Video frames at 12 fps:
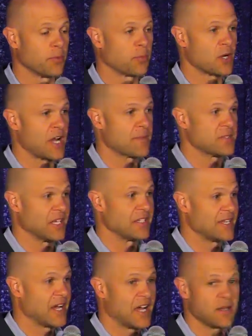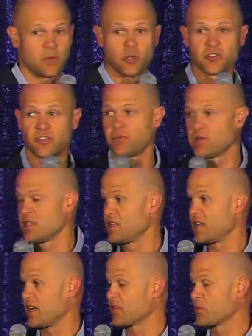perhaps had died, most of them in the
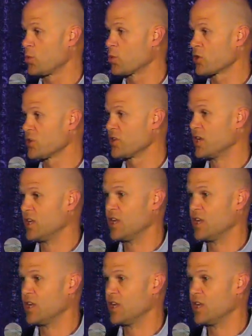9th Ward.